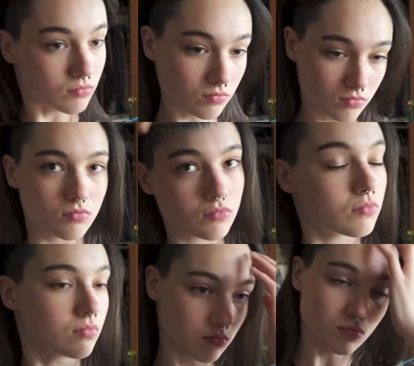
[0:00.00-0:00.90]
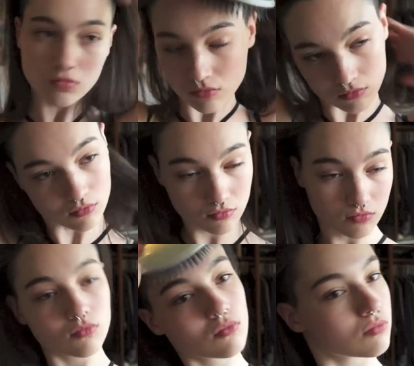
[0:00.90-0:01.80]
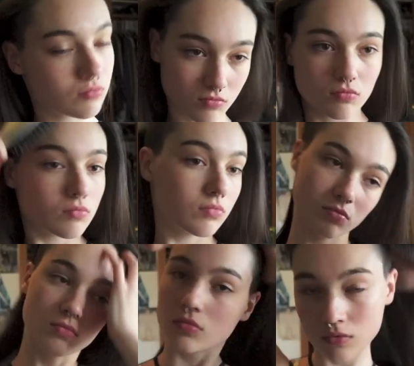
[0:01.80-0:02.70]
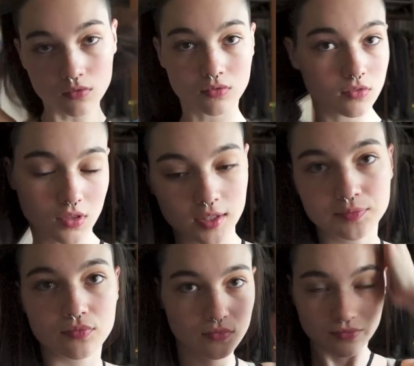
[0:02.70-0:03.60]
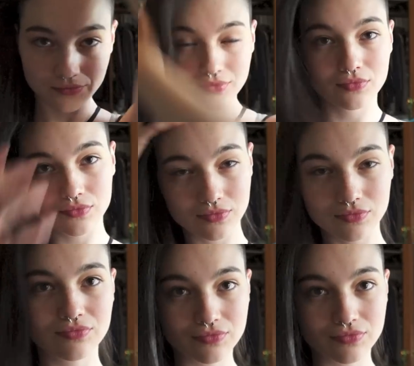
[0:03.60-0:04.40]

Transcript: on what my hairstyle is, whether I do my hair first or my makeup first.